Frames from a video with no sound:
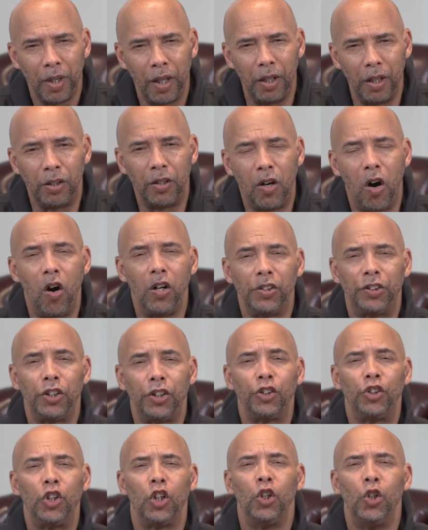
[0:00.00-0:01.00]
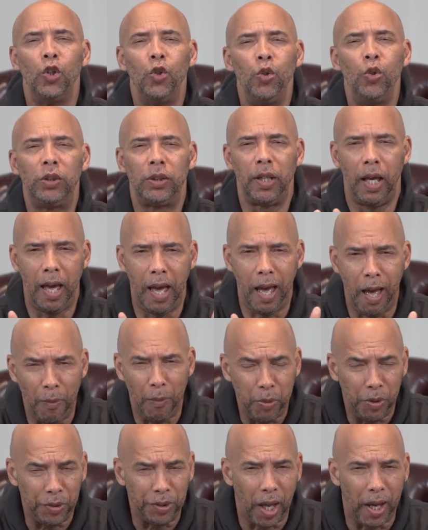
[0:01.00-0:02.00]
and cause us to lose
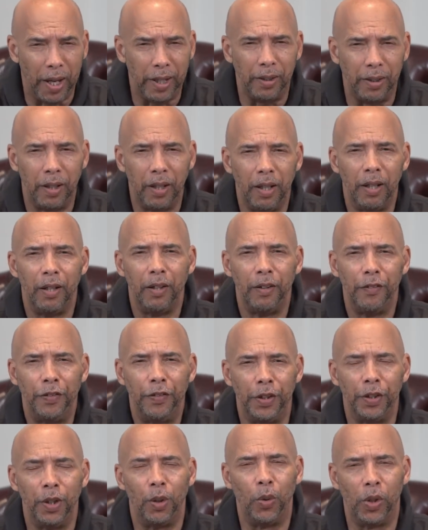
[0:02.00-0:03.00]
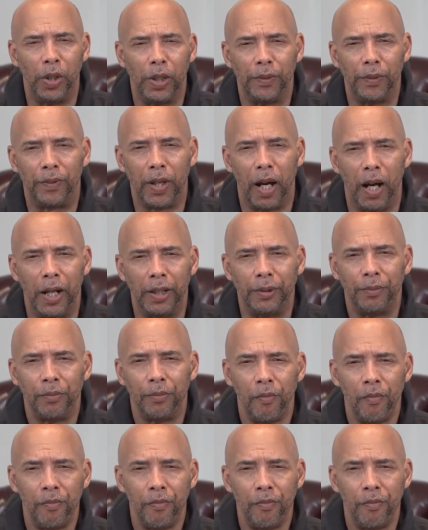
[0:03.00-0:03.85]
appetite for the Word of God.